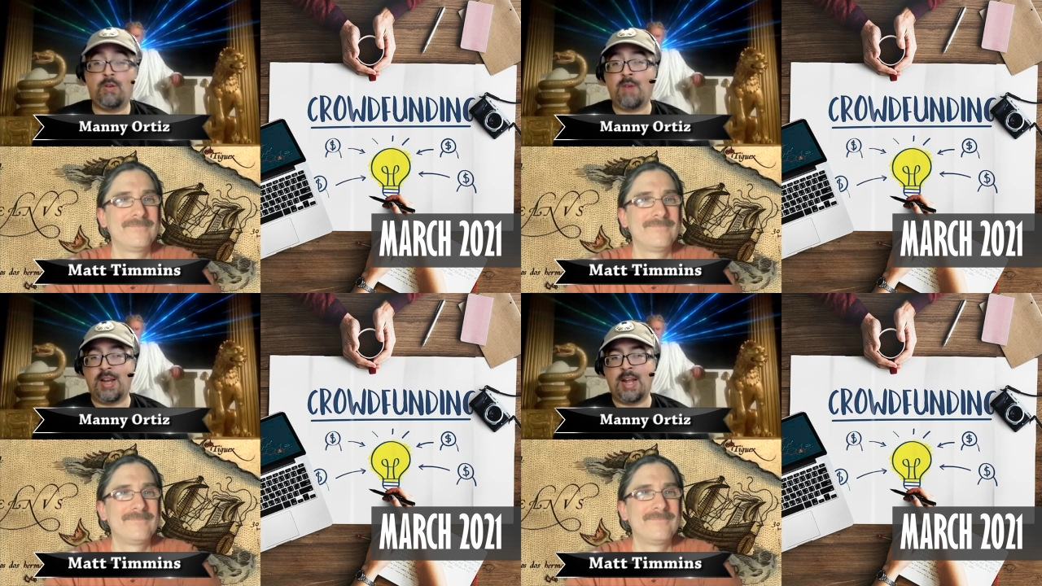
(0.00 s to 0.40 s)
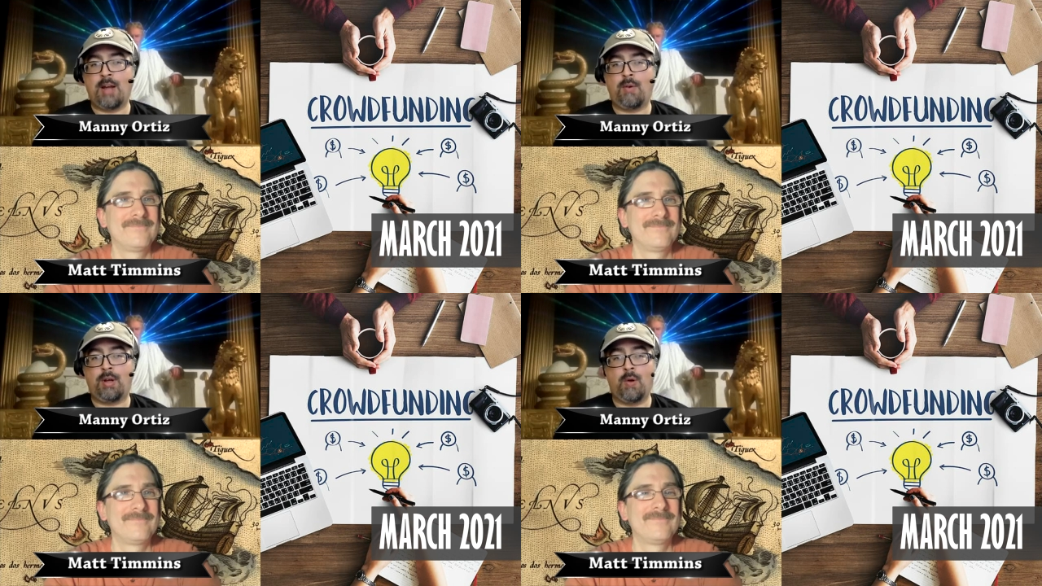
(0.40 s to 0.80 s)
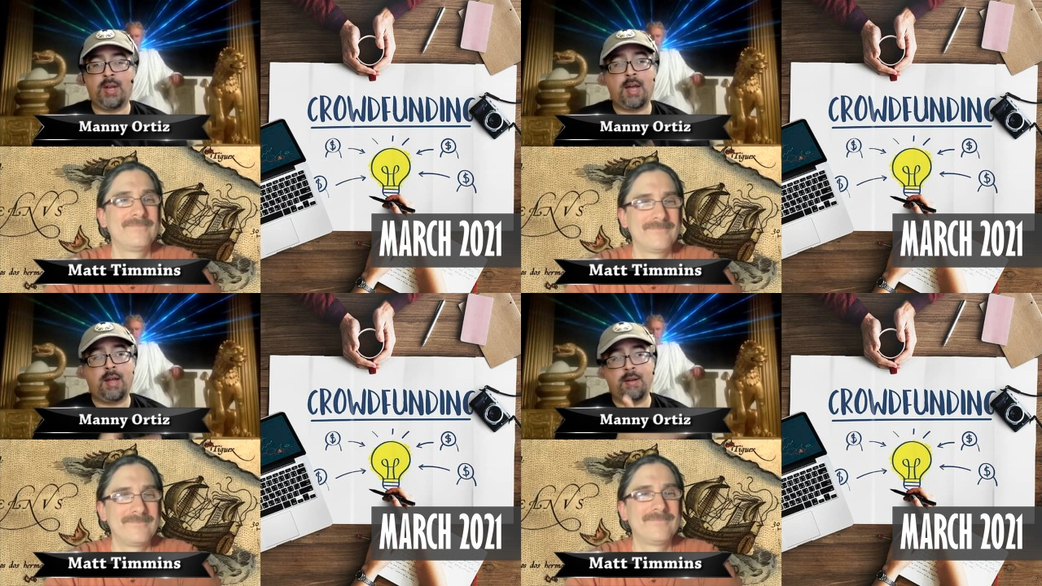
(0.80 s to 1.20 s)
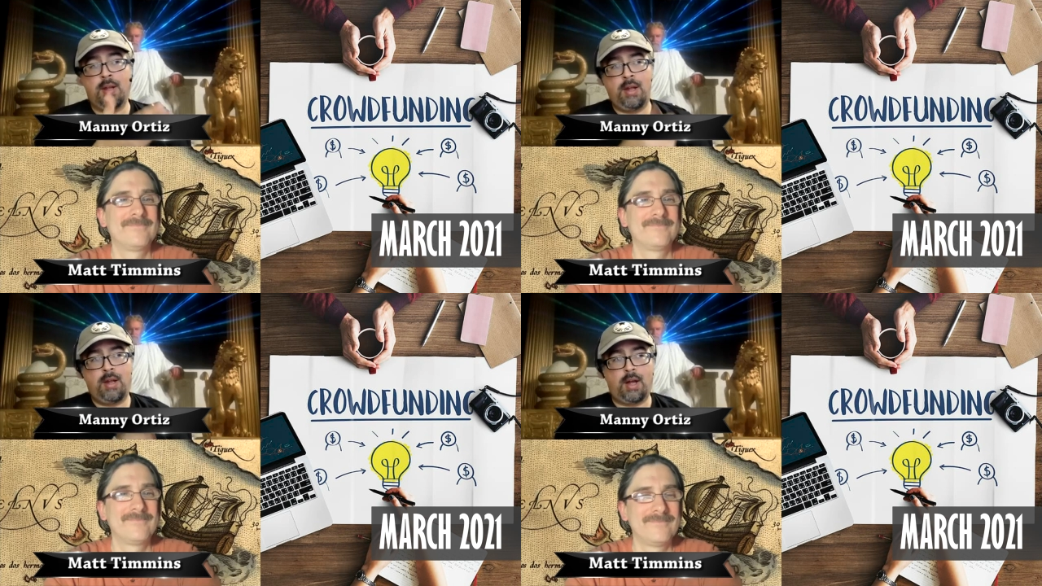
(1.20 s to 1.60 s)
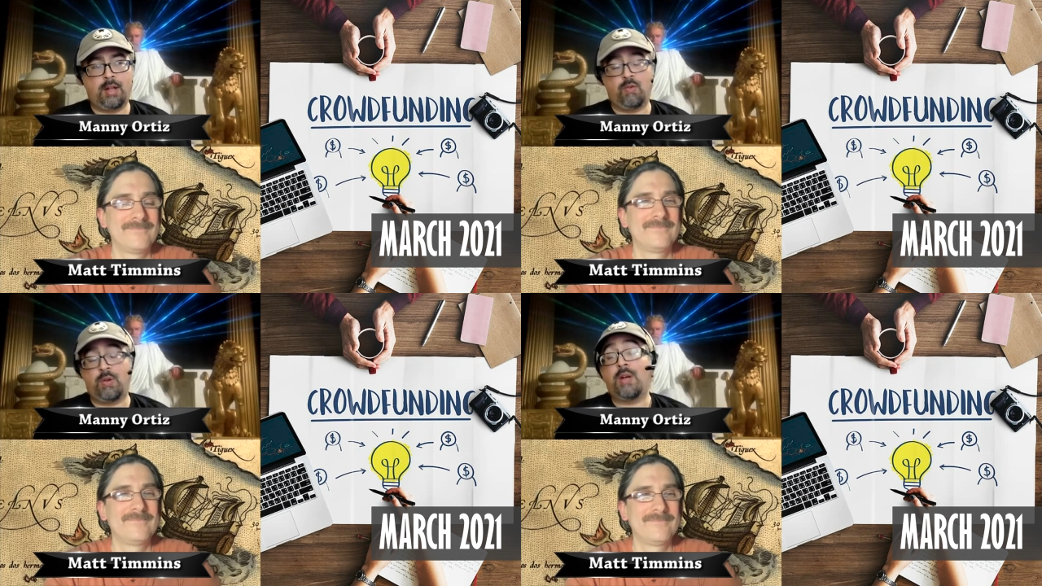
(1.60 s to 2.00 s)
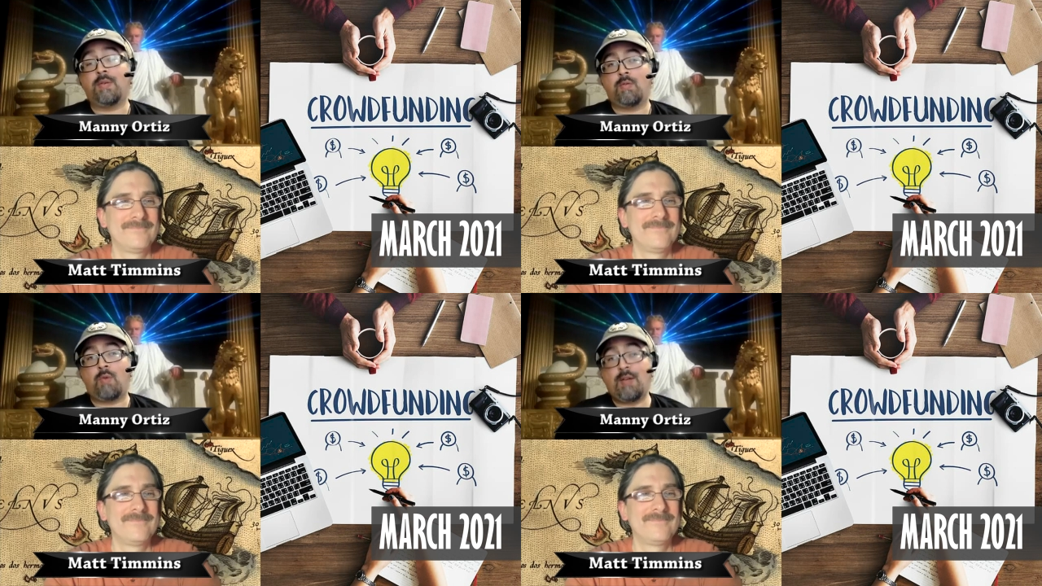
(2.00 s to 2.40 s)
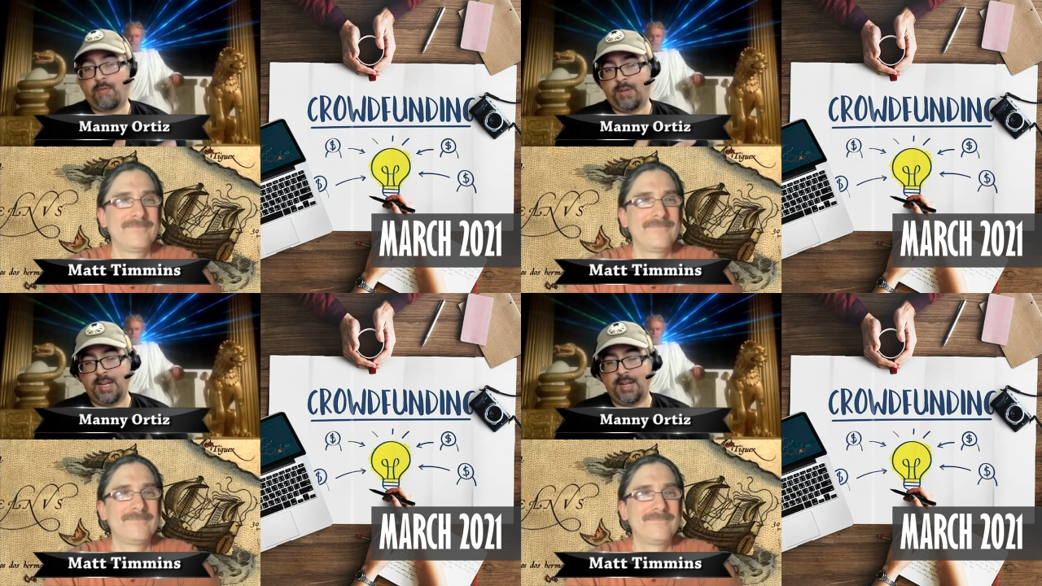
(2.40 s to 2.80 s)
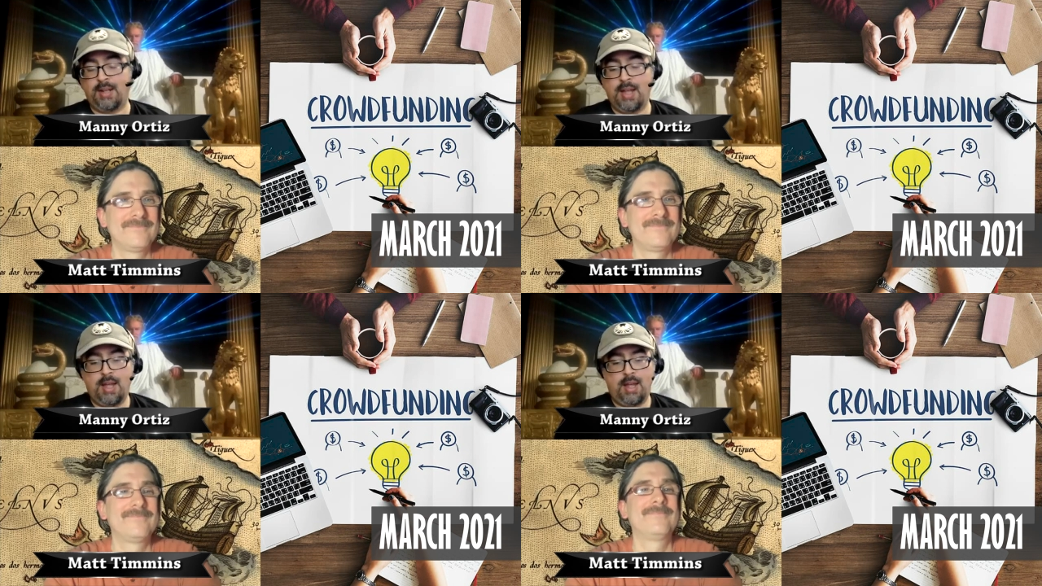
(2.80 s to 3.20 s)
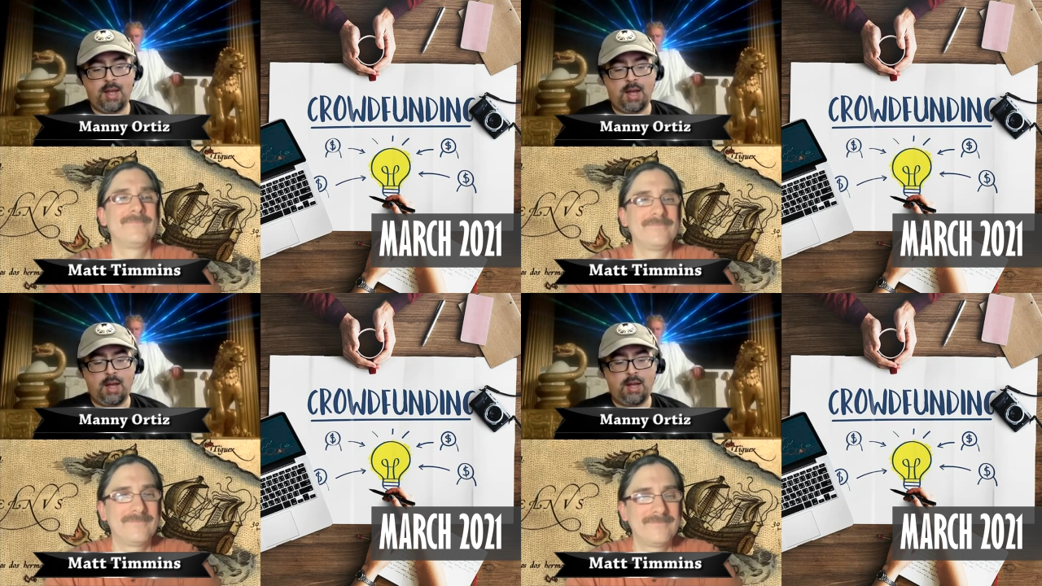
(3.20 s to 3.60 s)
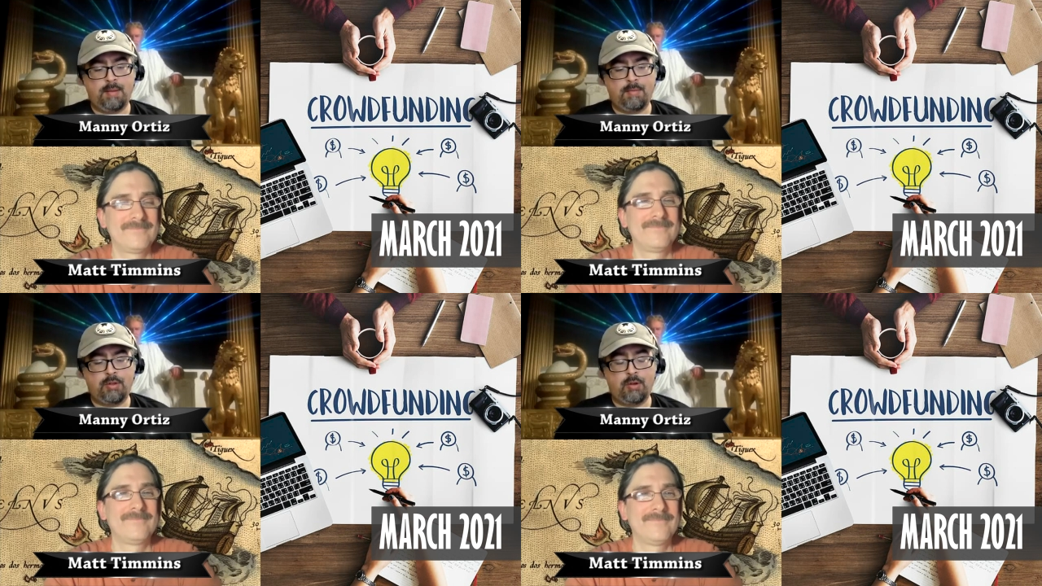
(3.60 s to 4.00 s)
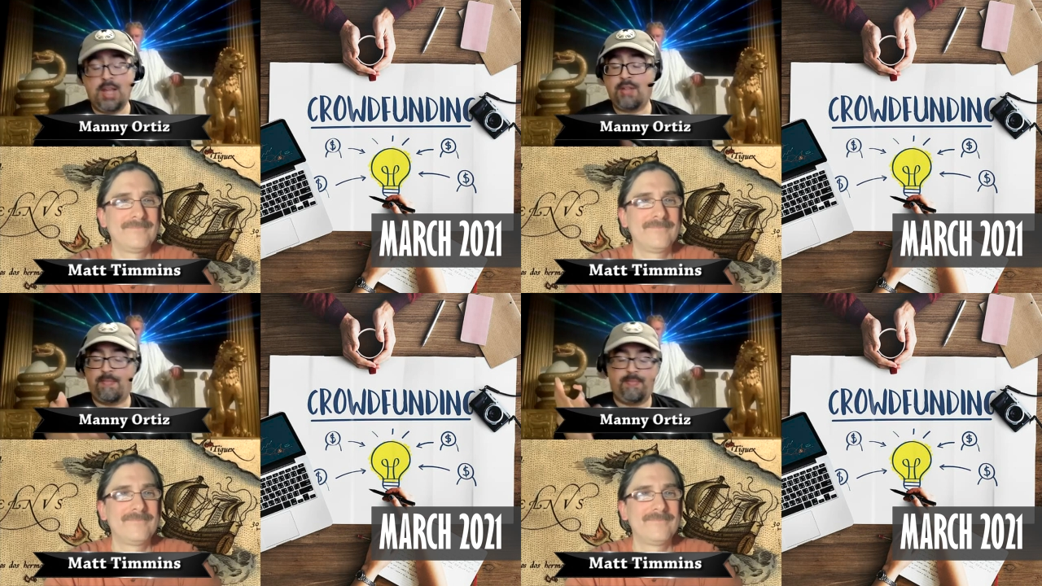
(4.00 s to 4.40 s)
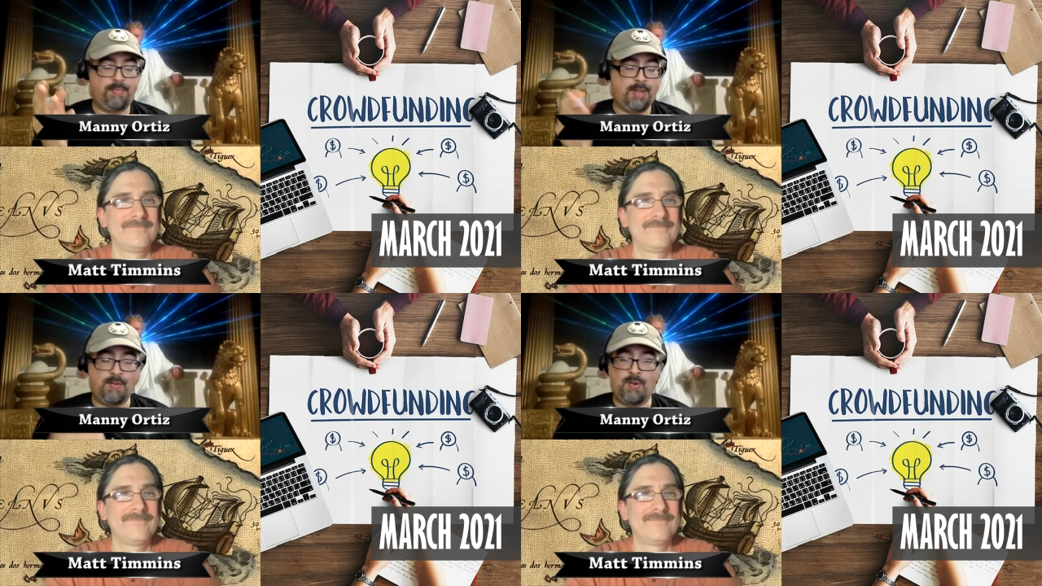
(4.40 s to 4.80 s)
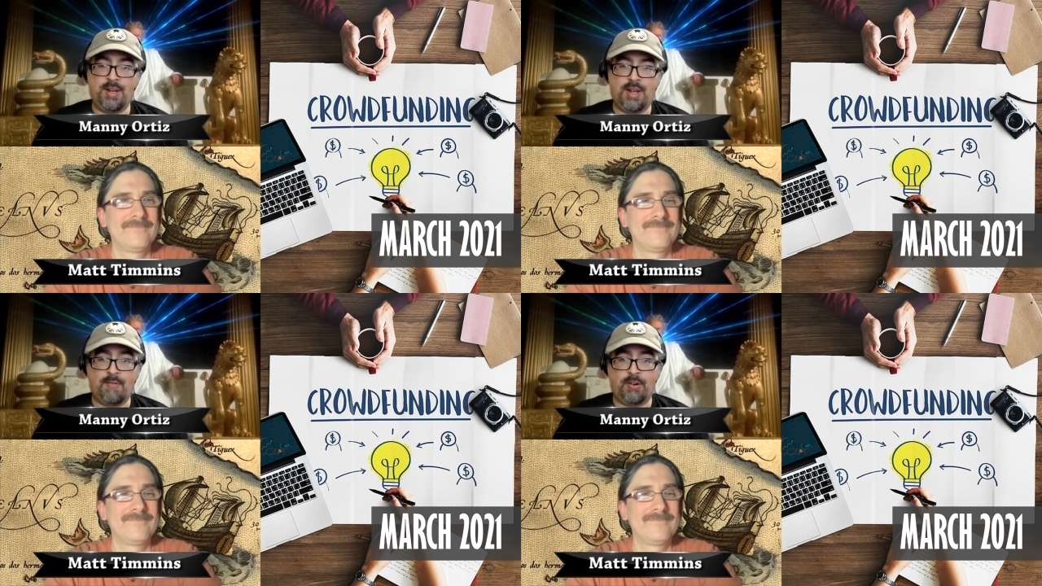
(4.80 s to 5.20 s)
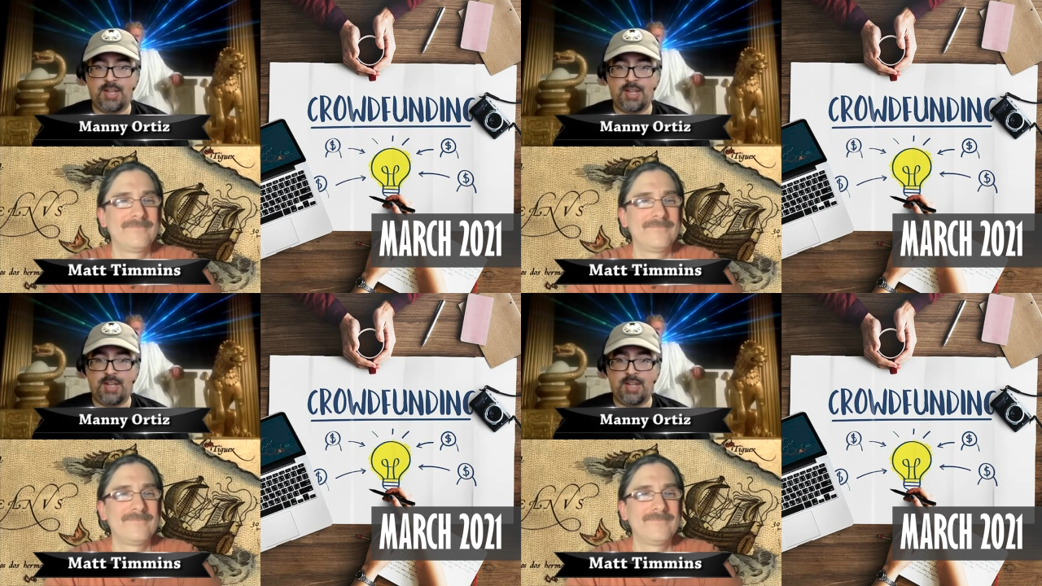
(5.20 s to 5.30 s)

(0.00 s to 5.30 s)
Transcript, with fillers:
Speaker 1: right now going on through crowdfunding. So yes, everyone, have a good